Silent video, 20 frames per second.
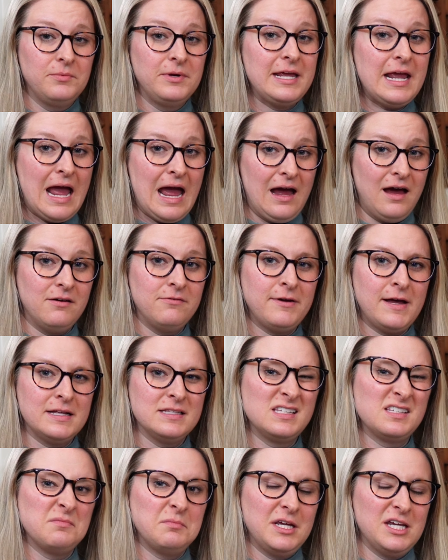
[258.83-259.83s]
we have
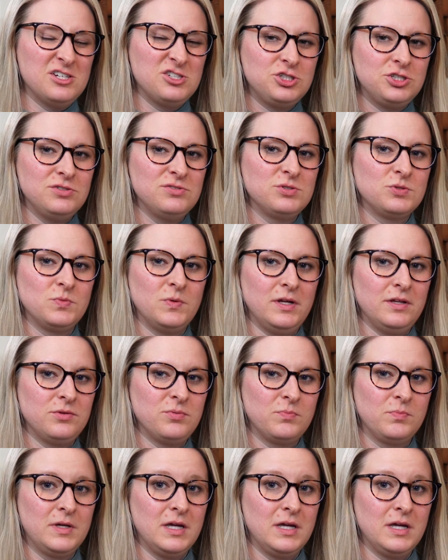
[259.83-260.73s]
had some issues with